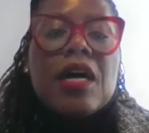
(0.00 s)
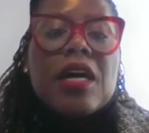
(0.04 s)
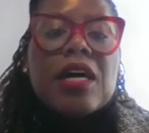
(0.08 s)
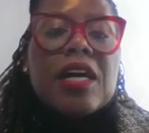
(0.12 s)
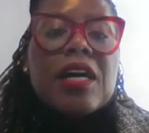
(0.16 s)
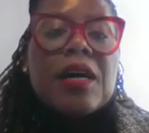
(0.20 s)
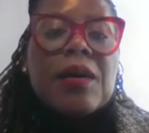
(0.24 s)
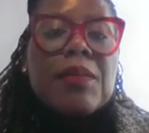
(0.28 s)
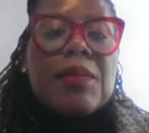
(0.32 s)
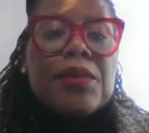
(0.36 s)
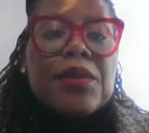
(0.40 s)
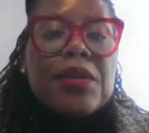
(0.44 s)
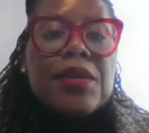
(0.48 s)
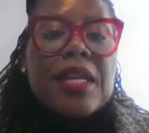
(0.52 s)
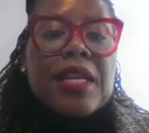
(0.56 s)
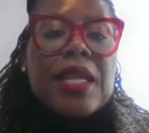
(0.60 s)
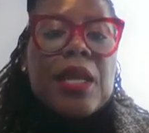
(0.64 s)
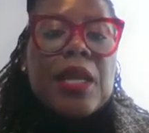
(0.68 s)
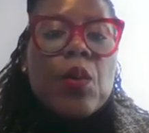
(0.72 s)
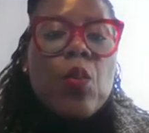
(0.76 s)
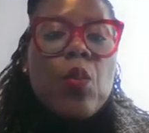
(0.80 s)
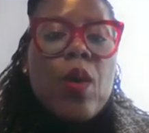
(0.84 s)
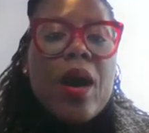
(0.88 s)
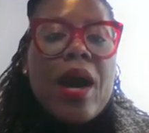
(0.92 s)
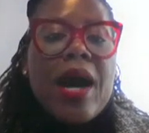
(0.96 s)
a
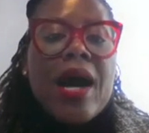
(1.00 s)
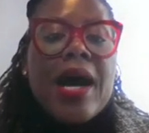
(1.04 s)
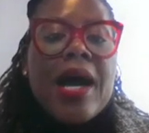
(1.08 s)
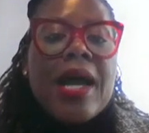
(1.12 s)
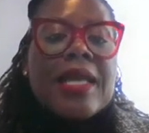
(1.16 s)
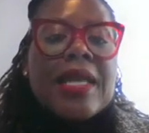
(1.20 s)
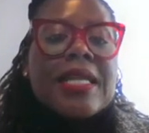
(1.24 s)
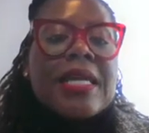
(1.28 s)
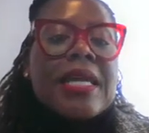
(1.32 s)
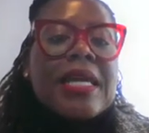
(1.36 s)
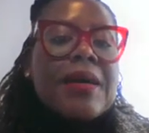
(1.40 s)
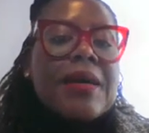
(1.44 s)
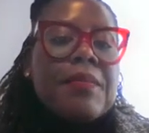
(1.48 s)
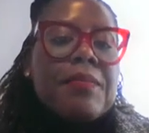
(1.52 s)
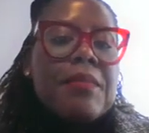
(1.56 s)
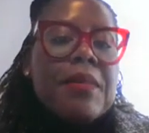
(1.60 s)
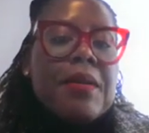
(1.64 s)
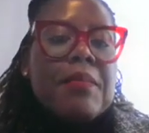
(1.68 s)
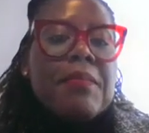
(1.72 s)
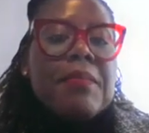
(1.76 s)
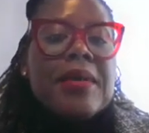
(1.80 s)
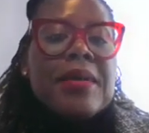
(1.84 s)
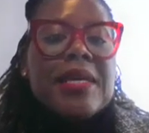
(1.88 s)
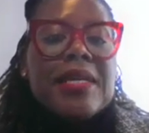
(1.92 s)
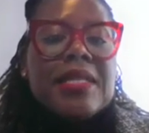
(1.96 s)
community-wide
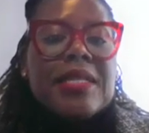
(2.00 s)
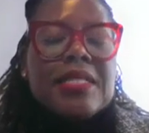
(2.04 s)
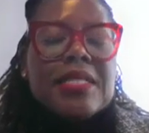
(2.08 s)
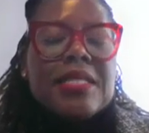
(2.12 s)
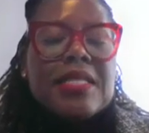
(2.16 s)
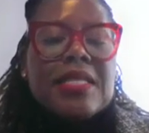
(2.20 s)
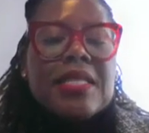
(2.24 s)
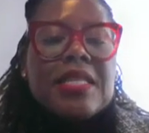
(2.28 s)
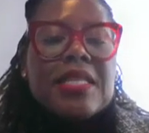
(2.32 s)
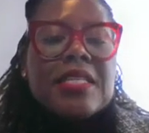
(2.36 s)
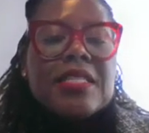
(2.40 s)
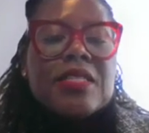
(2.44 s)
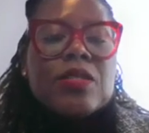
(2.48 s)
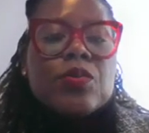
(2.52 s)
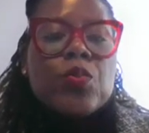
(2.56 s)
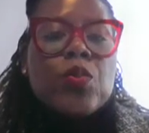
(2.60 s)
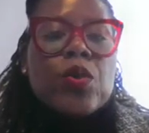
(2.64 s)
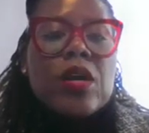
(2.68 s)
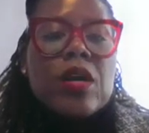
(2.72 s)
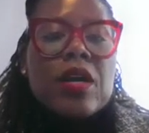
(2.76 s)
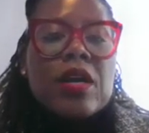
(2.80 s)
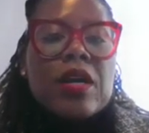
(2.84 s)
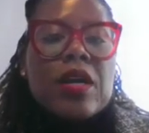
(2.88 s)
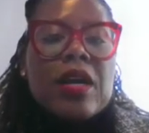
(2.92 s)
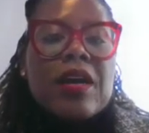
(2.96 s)
commitment to this
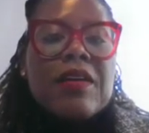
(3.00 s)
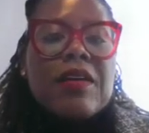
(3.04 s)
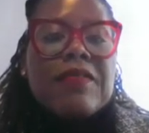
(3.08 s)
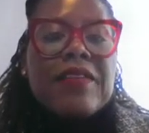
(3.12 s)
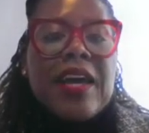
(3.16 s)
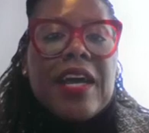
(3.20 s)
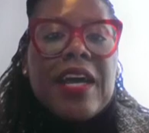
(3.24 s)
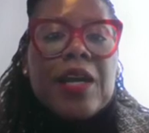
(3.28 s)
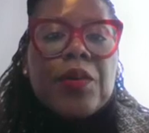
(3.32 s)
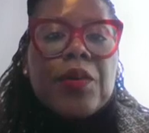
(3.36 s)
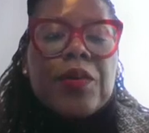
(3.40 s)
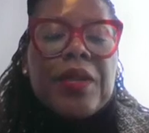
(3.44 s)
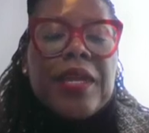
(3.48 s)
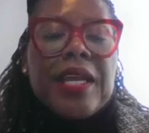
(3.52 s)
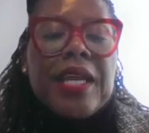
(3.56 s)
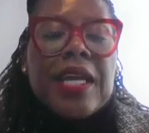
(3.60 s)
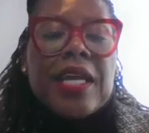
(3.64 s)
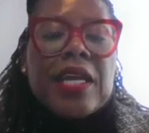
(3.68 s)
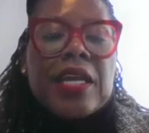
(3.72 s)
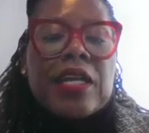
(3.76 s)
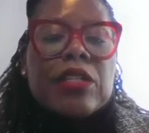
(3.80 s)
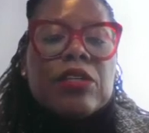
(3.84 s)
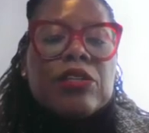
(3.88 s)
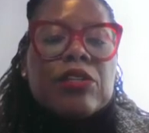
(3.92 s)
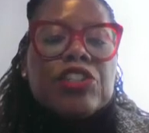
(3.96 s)
work of
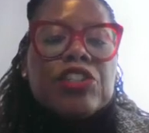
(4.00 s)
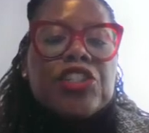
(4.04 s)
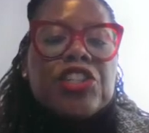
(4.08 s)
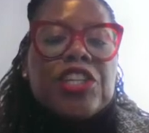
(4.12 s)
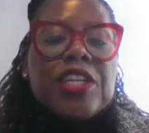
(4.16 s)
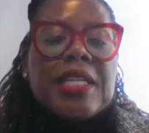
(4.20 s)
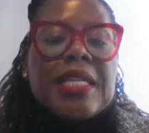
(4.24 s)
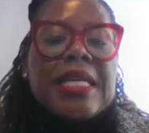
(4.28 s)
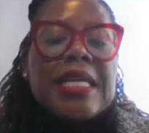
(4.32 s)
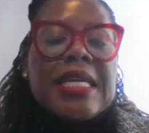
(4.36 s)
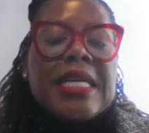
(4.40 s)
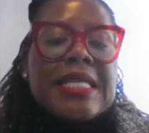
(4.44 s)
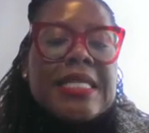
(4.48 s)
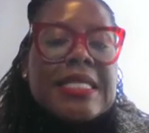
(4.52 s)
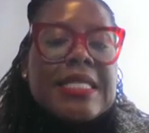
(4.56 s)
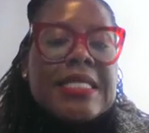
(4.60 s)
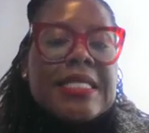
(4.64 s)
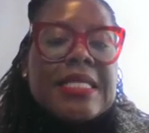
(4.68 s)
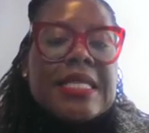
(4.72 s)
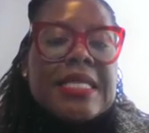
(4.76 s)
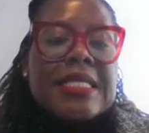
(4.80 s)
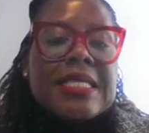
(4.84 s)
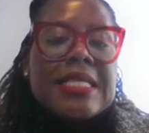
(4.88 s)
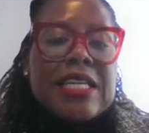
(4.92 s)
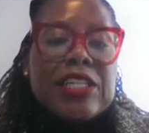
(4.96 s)
equity and inclusion
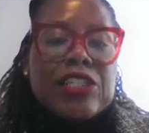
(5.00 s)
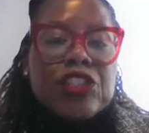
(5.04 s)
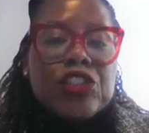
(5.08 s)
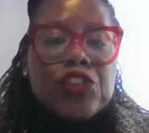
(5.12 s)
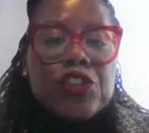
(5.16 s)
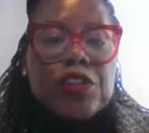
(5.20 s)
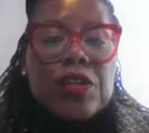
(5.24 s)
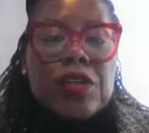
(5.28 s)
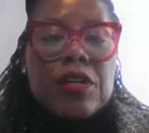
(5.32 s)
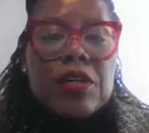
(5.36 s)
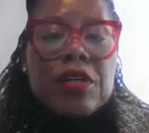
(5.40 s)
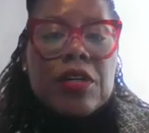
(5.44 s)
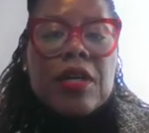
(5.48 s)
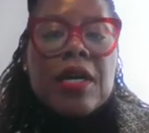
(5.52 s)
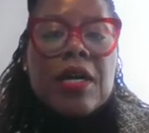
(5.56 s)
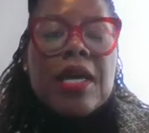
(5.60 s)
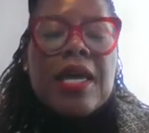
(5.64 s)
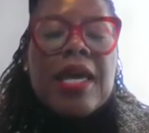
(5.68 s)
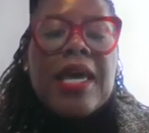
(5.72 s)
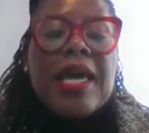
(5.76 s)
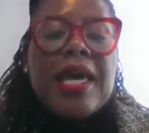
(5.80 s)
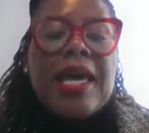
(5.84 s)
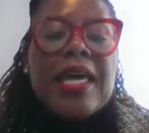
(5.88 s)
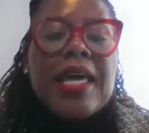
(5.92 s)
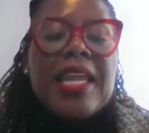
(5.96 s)
is central.
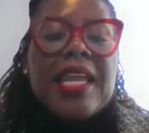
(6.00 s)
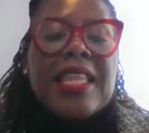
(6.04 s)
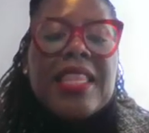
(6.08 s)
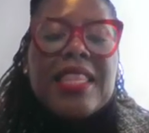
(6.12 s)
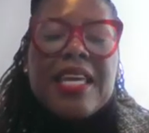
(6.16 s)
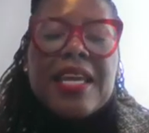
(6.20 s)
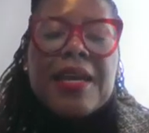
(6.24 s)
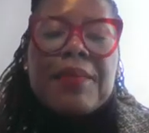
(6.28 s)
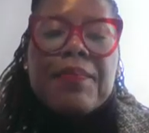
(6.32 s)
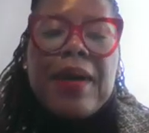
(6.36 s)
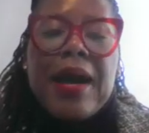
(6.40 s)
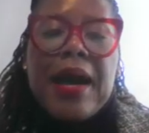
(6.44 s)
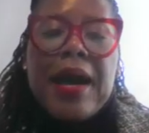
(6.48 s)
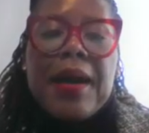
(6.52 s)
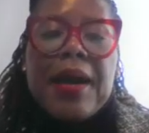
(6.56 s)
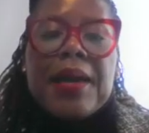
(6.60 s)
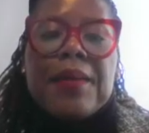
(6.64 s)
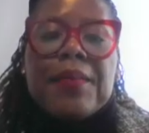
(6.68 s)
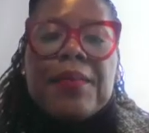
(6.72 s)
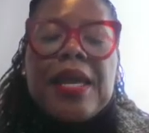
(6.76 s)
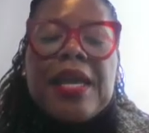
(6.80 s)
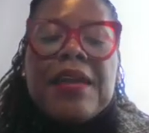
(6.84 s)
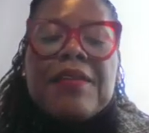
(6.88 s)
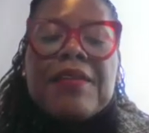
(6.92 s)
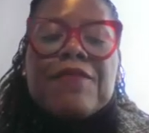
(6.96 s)
And I think
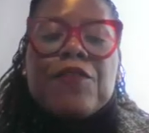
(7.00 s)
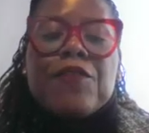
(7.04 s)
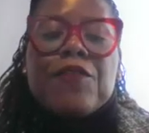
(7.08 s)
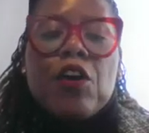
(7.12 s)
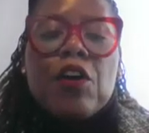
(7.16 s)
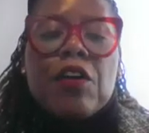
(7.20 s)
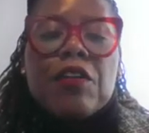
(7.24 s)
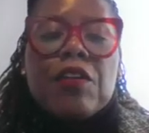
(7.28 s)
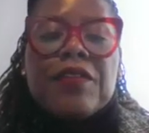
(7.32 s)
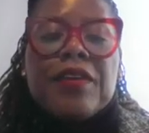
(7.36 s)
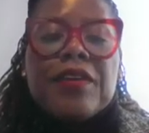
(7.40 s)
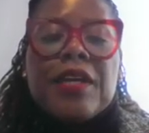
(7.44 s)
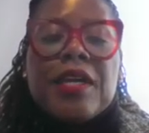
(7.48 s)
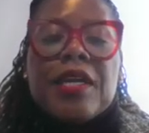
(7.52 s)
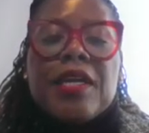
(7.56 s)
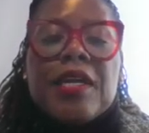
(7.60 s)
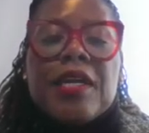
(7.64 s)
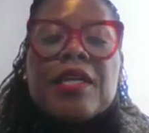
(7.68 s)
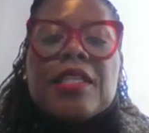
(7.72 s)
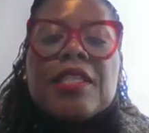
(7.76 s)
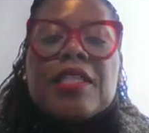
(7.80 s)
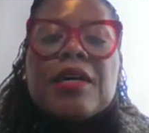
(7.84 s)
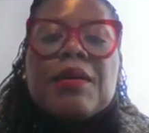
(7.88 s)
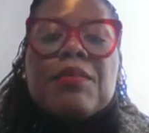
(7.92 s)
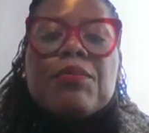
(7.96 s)
by
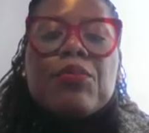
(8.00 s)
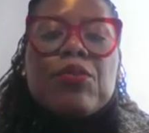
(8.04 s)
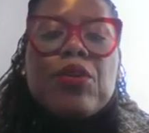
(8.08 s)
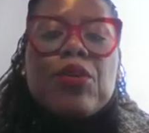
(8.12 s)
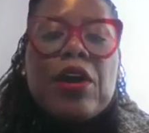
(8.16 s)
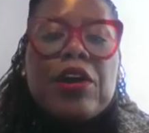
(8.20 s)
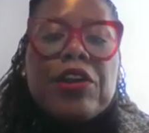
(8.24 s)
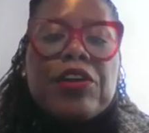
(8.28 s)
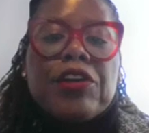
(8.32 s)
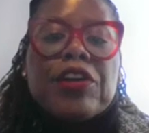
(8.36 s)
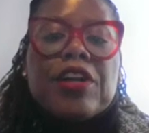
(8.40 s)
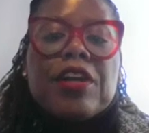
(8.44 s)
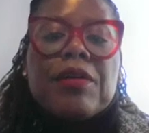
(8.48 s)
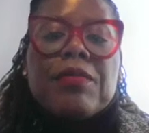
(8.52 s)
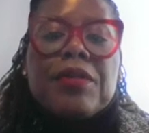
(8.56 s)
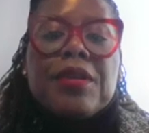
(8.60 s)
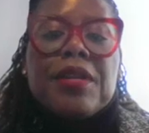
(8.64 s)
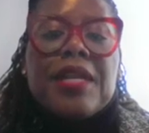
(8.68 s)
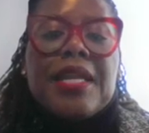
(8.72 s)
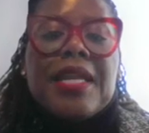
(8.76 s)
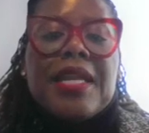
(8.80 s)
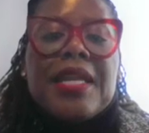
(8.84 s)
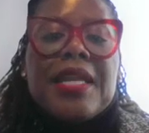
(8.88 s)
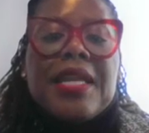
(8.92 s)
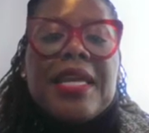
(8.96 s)
involving the broader
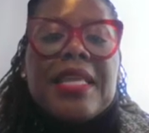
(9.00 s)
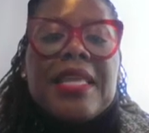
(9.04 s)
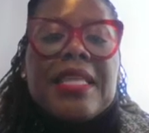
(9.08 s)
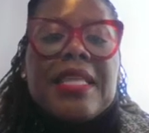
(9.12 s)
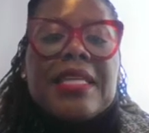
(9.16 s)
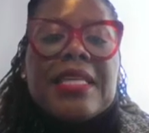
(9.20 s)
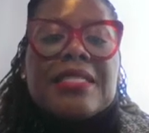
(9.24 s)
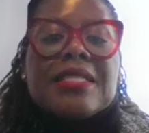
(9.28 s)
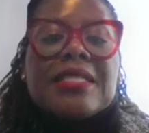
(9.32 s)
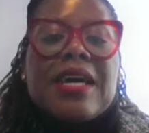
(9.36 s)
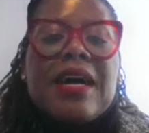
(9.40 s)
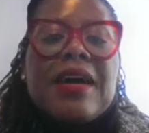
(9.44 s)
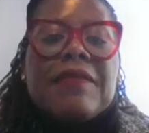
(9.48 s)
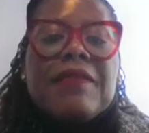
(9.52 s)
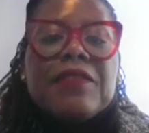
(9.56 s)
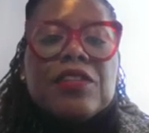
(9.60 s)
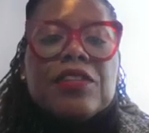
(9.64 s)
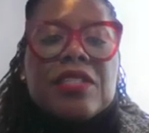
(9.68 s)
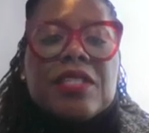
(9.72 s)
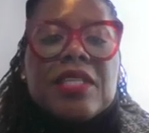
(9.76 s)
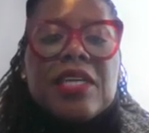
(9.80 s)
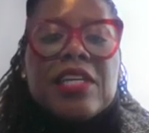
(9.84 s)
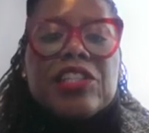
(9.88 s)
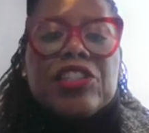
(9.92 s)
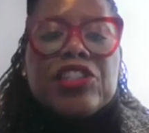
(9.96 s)
community in these
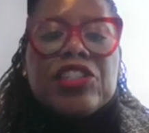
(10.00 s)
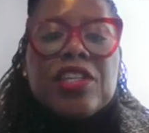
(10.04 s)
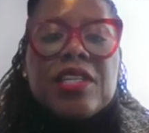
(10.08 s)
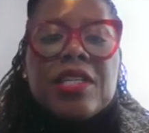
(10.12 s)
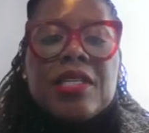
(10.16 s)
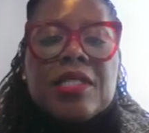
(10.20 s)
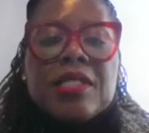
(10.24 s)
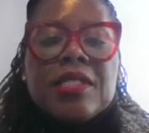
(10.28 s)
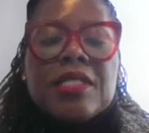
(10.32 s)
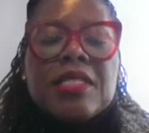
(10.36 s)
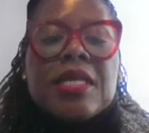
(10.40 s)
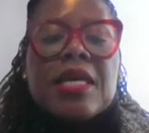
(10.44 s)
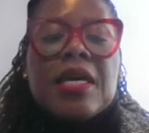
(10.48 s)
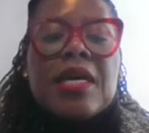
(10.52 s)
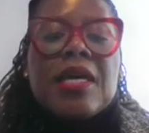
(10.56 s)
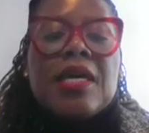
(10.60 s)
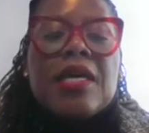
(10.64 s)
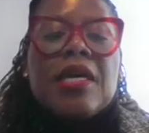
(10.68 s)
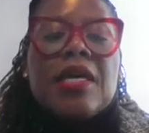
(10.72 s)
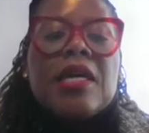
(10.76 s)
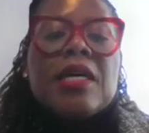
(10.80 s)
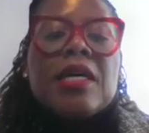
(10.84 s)
conversations,